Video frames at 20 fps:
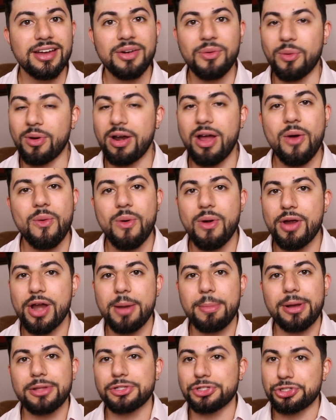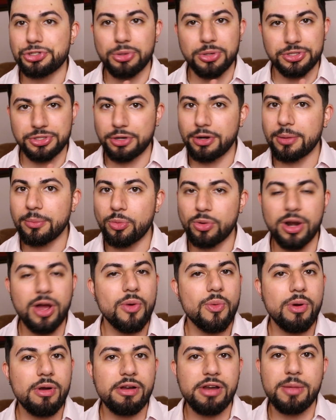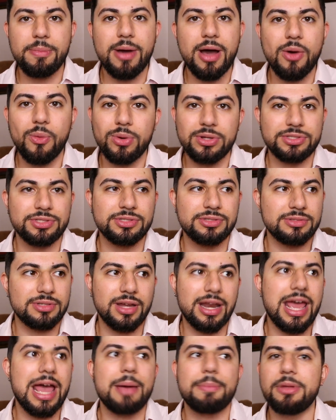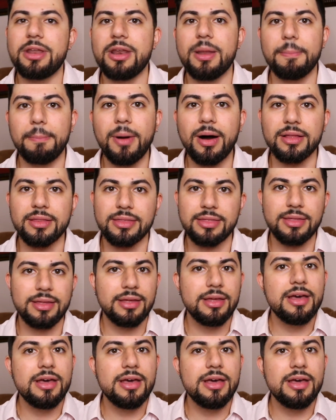We're not worried about the short term. We're not worried about what's gonna happen in a month.